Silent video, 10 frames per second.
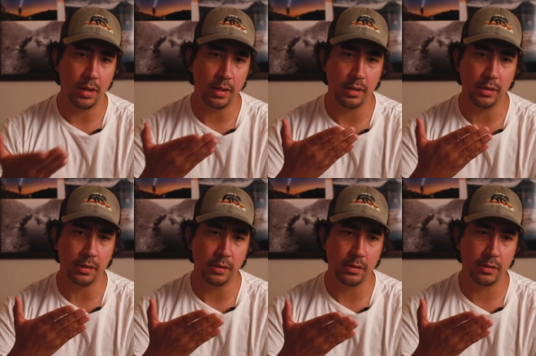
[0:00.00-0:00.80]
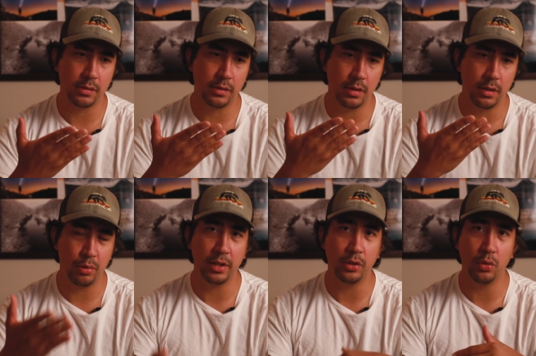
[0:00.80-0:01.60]
is
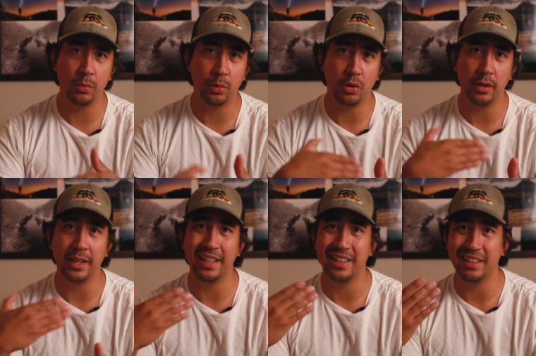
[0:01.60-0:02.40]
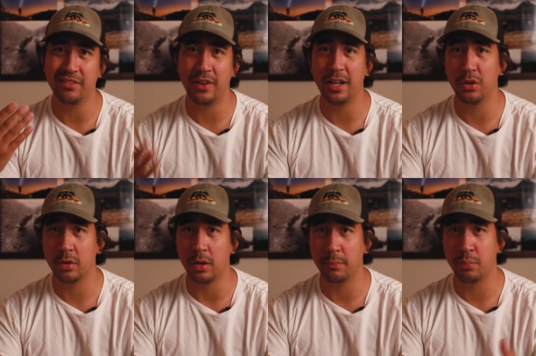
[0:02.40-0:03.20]
pretty doable in Final
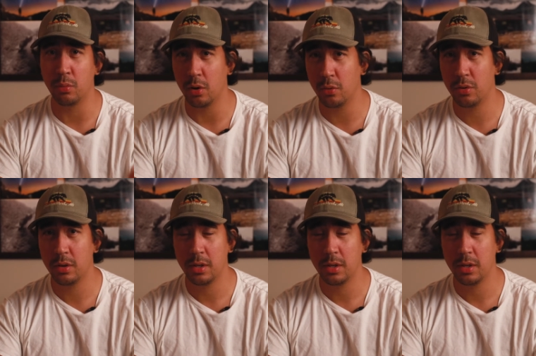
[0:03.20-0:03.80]
Cut Pro.